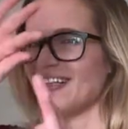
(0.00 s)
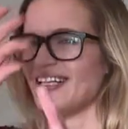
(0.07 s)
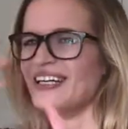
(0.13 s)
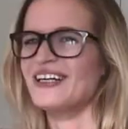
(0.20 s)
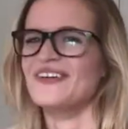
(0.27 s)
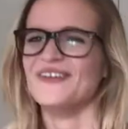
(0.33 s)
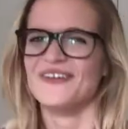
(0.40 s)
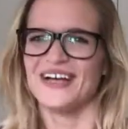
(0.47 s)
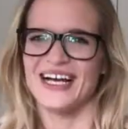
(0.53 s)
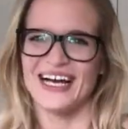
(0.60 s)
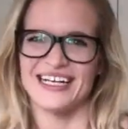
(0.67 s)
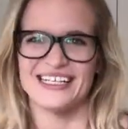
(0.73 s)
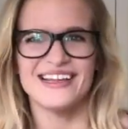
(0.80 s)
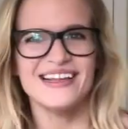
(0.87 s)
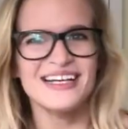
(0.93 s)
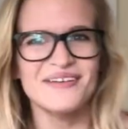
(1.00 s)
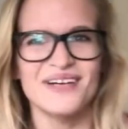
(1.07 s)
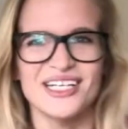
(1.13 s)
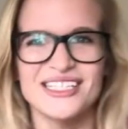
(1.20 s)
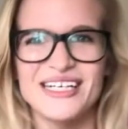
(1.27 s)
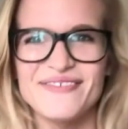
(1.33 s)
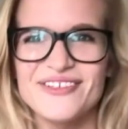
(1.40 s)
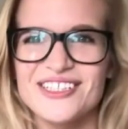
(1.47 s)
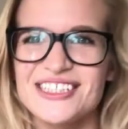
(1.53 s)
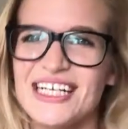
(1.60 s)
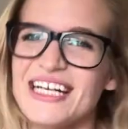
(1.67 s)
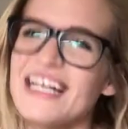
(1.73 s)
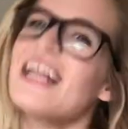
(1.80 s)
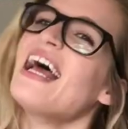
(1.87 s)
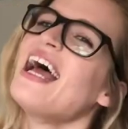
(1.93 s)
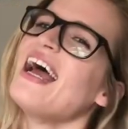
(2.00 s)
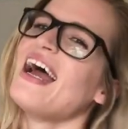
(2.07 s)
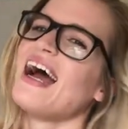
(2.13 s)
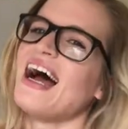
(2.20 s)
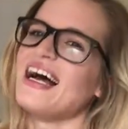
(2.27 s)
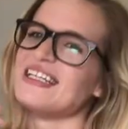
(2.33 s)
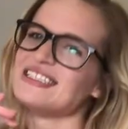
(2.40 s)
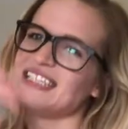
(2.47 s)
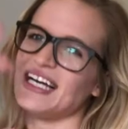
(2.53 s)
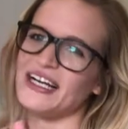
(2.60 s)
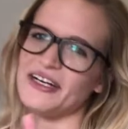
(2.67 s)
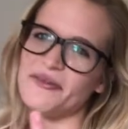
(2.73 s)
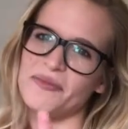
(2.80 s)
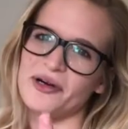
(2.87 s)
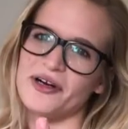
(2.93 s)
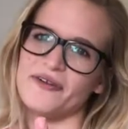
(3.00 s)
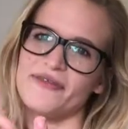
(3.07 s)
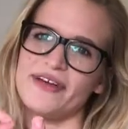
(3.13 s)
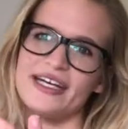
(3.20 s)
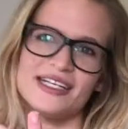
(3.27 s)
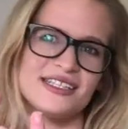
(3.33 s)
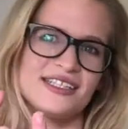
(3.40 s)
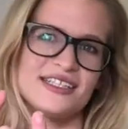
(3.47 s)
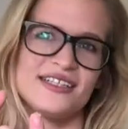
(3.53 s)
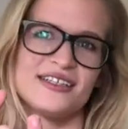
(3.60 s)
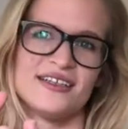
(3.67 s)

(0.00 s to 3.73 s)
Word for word: I had to think about that for a second. I signed perfect.